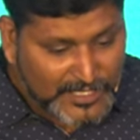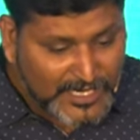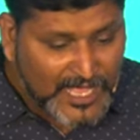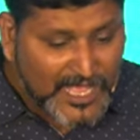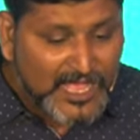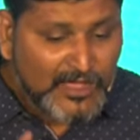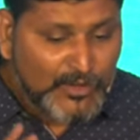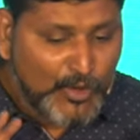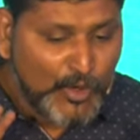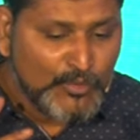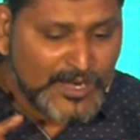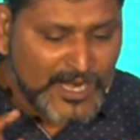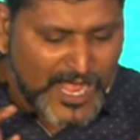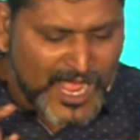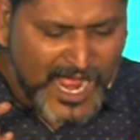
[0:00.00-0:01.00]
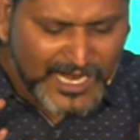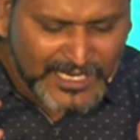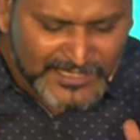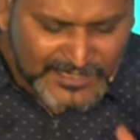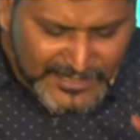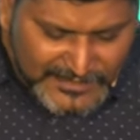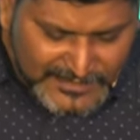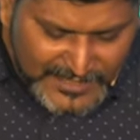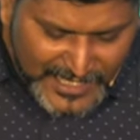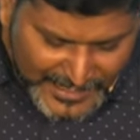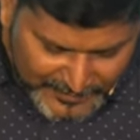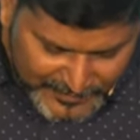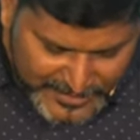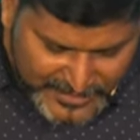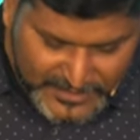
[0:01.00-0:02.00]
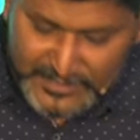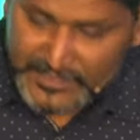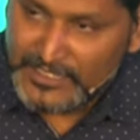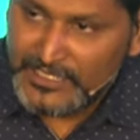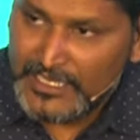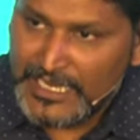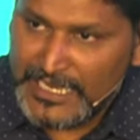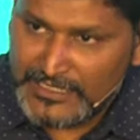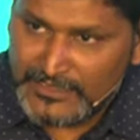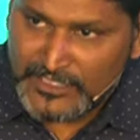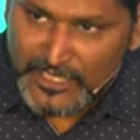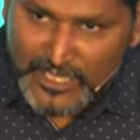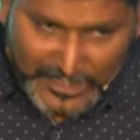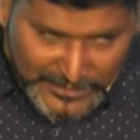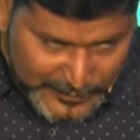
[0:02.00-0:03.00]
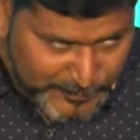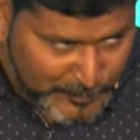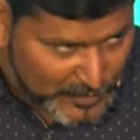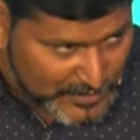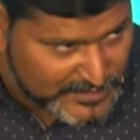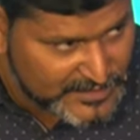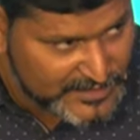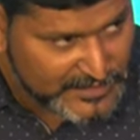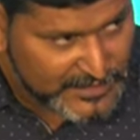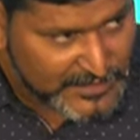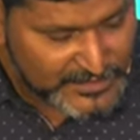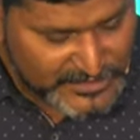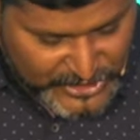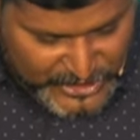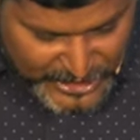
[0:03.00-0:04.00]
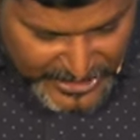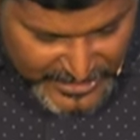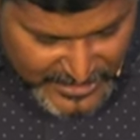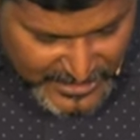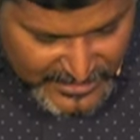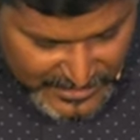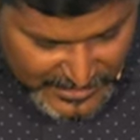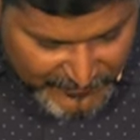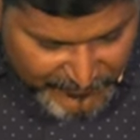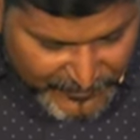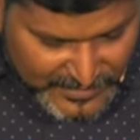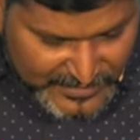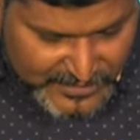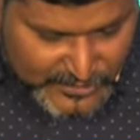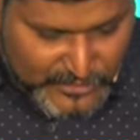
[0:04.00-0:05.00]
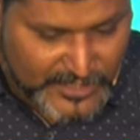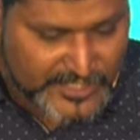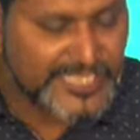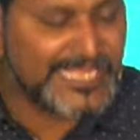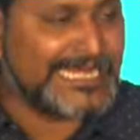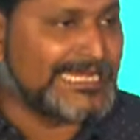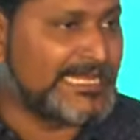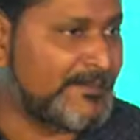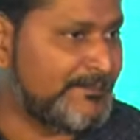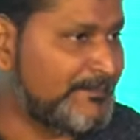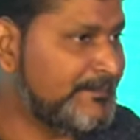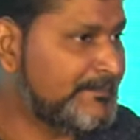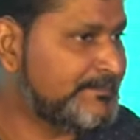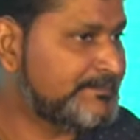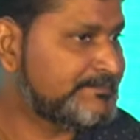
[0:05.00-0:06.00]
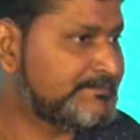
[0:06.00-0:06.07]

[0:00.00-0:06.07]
Over, over a hundred times, in the Gospels, Jesus refers to the kingdom.